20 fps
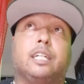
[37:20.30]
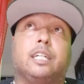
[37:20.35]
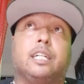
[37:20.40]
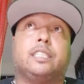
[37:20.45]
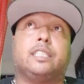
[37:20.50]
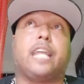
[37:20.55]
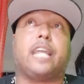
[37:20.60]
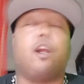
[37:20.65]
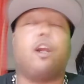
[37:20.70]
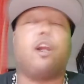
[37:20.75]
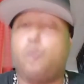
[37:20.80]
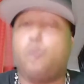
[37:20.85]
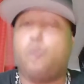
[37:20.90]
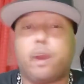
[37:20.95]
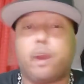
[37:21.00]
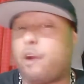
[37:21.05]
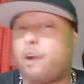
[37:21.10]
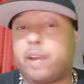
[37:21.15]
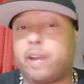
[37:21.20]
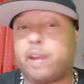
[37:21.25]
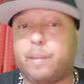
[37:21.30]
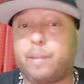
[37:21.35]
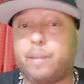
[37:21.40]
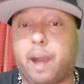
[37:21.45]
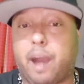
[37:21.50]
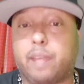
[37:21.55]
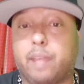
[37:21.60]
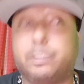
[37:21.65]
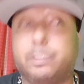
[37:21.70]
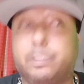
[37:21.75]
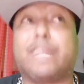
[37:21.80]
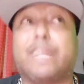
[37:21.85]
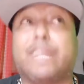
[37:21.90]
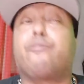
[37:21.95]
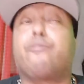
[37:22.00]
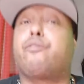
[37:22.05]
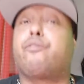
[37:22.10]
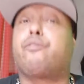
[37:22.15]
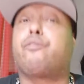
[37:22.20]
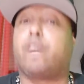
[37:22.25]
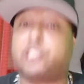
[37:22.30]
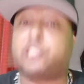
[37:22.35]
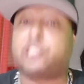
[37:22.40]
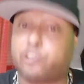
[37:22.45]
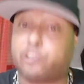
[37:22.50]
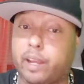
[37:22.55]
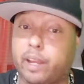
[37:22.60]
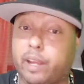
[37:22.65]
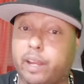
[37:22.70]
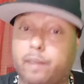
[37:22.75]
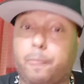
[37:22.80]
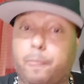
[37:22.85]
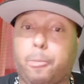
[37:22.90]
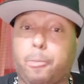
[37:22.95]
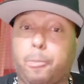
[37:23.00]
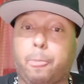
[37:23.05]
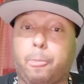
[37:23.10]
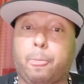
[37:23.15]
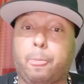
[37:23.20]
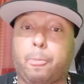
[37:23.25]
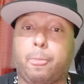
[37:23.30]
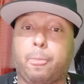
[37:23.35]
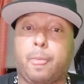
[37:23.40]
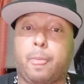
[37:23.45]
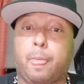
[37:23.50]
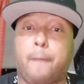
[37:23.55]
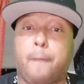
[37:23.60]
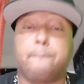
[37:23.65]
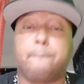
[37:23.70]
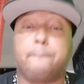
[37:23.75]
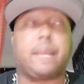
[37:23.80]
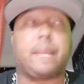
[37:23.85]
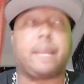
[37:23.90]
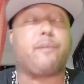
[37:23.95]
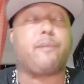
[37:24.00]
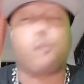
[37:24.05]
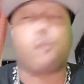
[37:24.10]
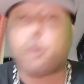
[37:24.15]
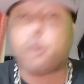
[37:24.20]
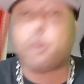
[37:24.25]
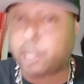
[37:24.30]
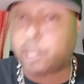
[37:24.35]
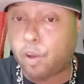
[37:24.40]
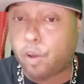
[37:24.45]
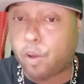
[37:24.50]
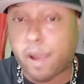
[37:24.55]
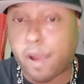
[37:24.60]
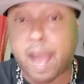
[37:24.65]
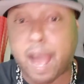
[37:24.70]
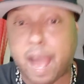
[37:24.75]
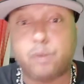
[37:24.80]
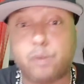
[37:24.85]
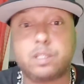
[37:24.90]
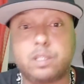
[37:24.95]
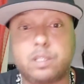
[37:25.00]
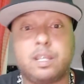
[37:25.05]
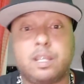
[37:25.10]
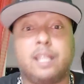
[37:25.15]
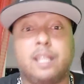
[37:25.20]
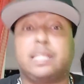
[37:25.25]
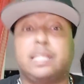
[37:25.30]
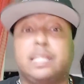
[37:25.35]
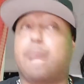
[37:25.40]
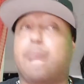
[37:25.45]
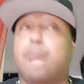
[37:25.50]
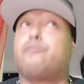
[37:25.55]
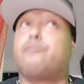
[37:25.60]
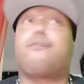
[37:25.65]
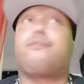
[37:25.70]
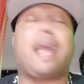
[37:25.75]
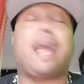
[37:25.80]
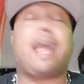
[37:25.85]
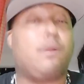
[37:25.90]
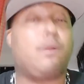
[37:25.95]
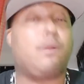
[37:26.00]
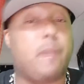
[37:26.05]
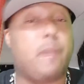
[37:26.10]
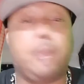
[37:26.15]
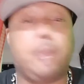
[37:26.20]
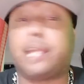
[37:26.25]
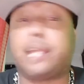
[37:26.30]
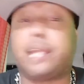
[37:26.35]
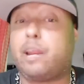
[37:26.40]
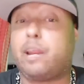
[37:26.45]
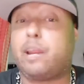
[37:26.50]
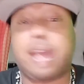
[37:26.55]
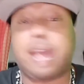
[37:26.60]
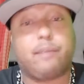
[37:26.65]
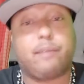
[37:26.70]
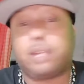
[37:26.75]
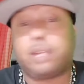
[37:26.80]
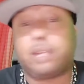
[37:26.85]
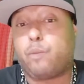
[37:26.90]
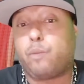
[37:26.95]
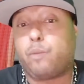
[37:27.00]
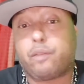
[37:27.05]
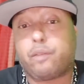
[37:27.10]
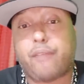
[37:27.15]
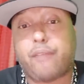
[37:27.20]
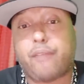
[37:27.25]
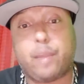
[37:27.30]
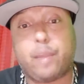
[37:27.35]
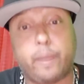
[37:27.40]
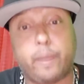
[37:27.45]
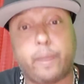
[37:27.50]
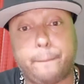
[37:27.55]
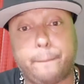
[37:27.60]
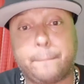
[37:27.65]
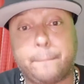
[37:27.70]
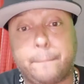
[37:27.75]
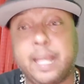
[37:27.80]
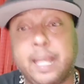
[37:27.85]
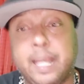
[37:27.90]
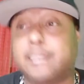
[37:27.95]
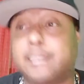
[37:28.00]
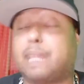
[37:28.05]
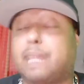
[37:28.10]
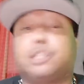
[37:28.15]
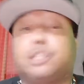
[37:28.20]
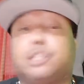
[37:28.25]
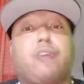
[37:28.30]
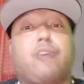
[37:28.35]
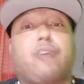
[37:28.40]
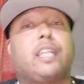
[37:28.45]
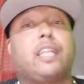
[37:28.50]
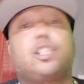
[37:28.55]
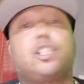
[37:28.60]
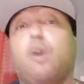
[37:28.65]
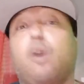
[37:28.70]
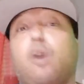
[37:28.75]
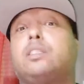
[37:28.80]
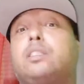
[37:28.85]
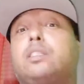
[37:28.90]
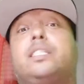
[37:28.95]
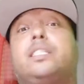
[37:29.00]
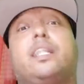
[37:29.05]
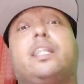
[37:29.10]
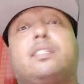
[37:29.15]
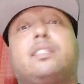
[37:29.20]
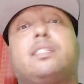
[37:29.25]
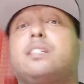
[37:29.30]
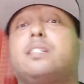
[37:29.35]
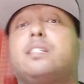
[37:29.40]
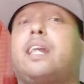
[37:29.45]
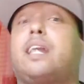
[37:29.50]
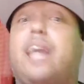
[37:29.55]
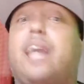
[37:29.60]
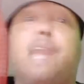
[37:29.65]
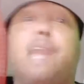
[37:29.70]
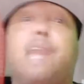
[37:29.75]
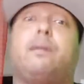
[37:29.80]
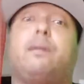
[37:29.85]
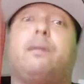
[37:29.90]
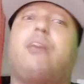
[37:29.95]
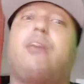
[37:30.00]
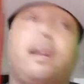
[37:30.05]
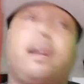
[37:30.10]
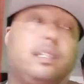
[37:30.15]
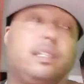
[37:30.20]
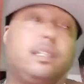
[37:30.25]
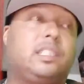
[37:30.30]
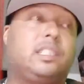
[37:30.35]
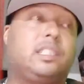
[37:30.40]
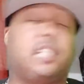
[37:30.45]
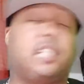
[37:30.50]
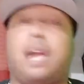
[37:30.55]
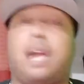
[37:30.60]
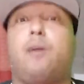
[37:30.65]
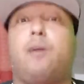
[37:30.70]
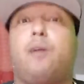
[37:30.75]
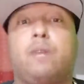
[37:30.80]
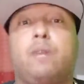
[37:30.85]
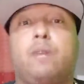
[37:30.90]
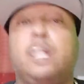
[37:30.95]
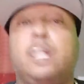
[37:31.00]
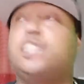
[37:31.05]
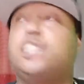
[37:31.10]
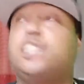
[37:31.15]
They don't want to hurt anybody, but they're frustrated. They've been working long hours. They've been fighting with people they didn't want to fight with. They've been trying to talk to citizens like, hey, man, y'all need to chill out.